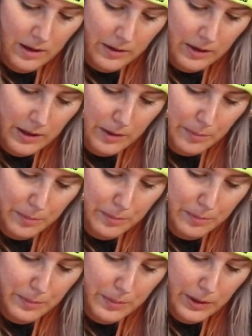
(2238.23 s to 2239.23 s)
I'm going to
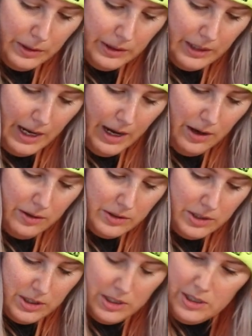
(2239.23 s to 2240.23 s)
pull it
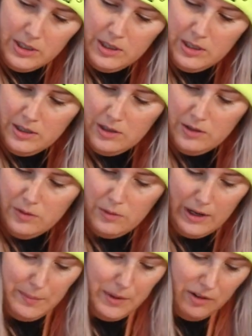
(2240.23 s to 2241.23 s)
out,
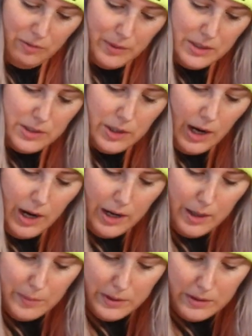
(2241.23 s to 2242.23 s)
wipe off my
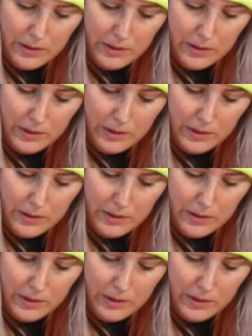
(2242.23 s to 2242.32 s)
scribe,